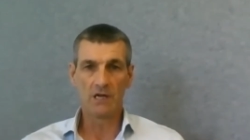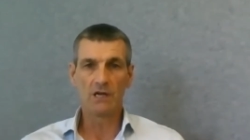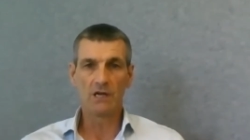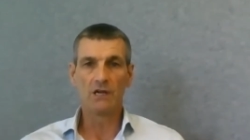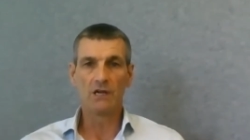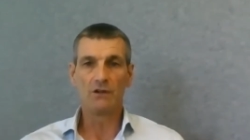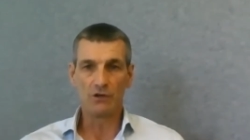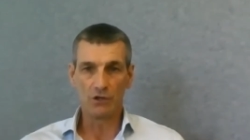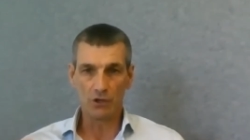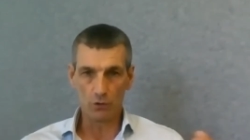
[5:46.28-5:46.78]

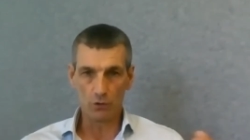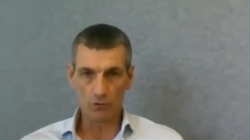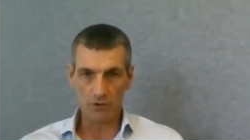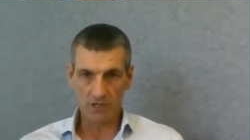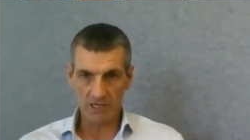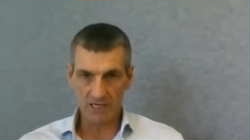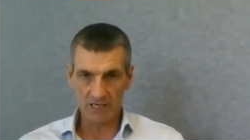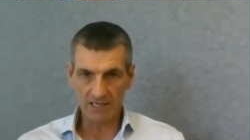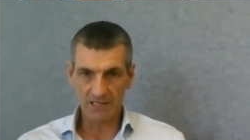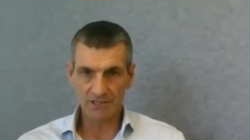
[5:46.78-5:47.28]
new
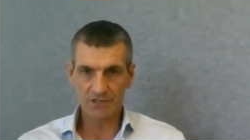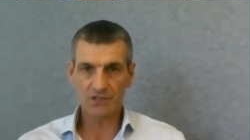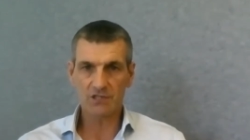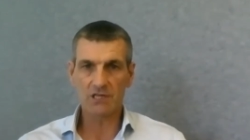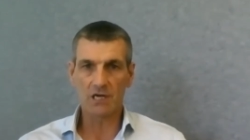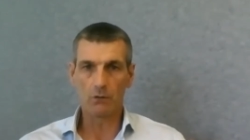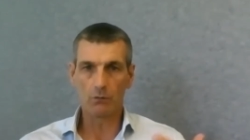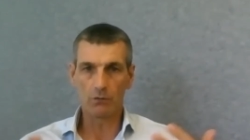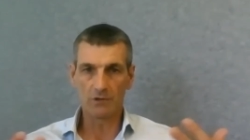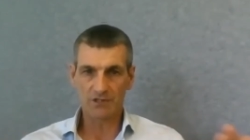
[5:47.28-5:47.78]
year,
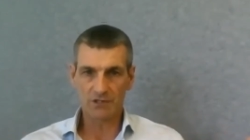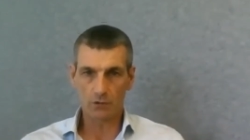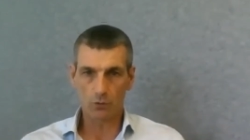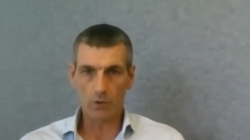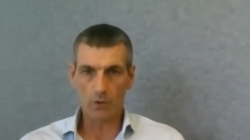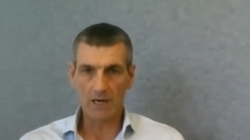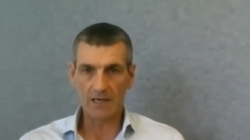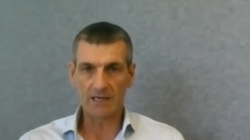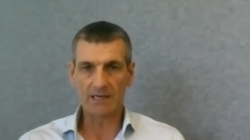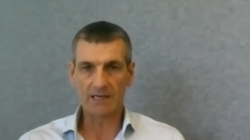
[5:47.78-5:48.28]
so we're
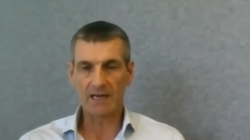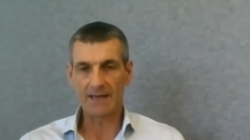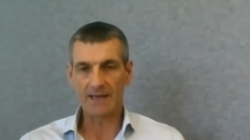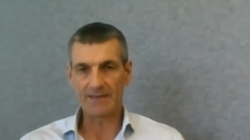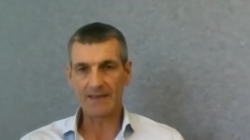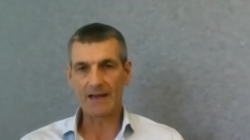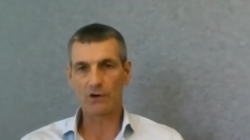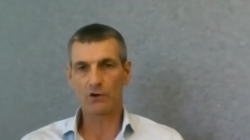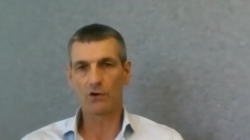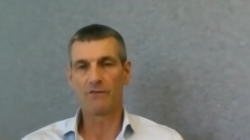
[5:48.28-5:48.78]
still waiting to
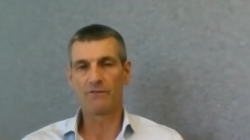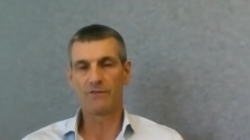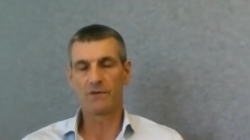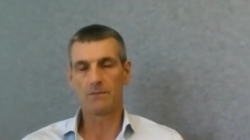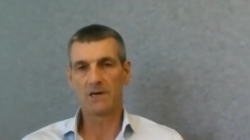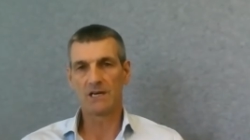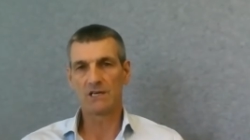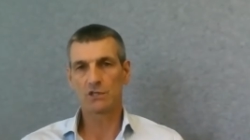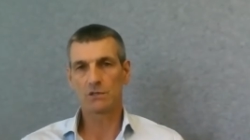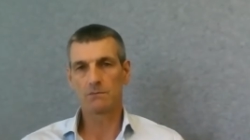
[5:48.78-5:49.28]
get that
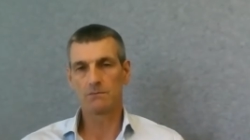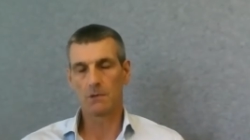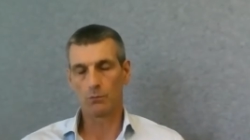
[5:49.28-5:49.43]
confirmation,